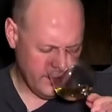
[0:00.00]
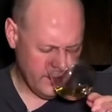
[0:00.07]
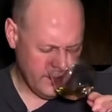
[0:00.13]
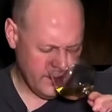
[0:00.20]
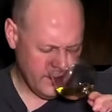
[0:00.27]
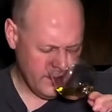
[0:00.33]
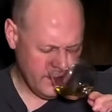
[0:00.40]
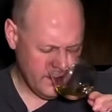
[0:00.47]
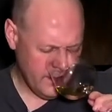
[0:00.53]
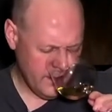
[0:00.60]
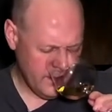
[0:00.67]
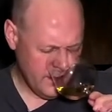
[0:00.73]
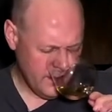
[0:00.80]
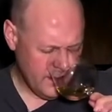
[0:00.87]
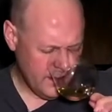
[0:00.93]

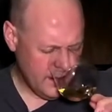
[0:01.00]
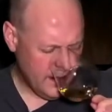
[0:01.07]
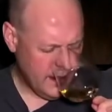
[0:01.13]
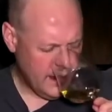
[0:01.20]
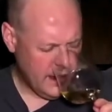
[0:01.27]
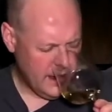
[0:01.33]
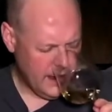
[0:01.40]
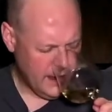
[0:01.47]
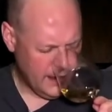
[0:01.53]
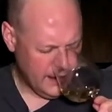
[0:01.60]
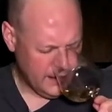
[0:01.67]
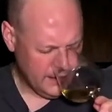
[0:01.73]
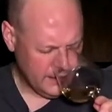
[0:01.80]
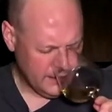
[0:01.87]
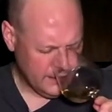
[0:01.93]

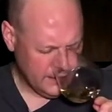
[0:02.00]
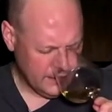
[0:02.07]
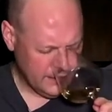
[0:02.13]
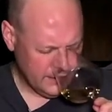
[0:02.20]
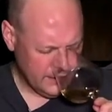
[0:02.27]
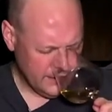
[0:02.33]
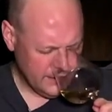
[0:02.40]
No one is speaking in this clip.